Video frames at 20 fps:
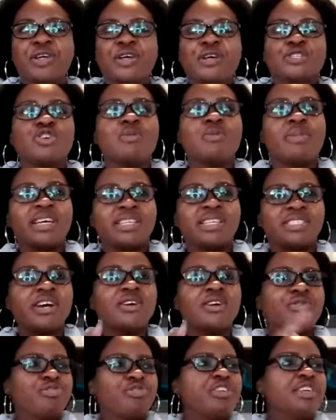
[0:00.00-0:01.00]
So my
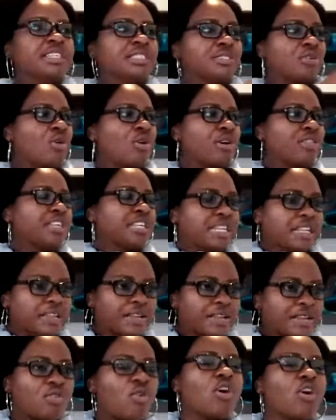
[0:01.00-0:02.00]
child thinks,
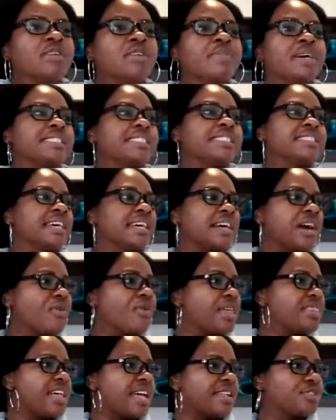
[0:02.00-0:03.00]
God must take
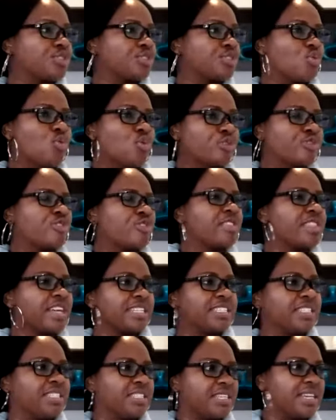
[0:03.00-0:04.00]
away that school so
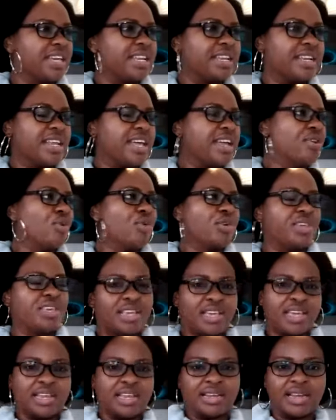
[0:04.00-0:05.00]
that she can learn or he
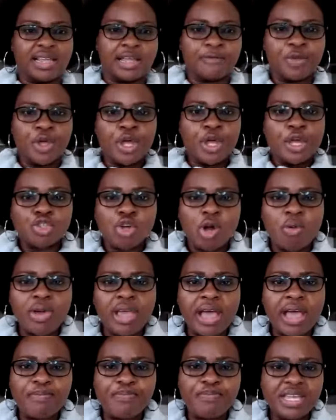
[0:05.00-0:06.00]
can learn. So we
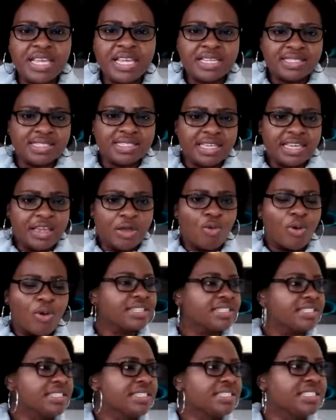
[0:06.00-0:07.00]
are busy
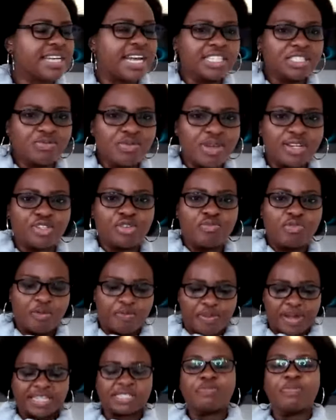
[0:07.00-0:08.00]
wanting judgment to be
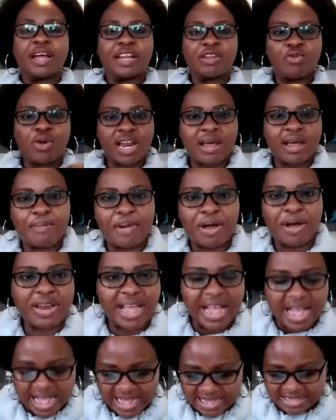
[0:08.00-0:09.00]
passed. But what about
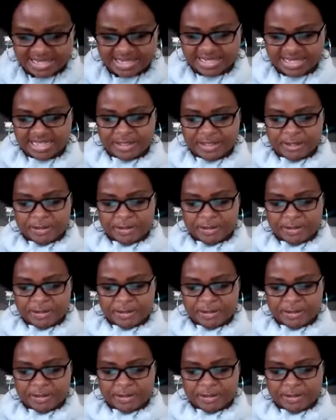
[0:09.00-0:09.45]
us?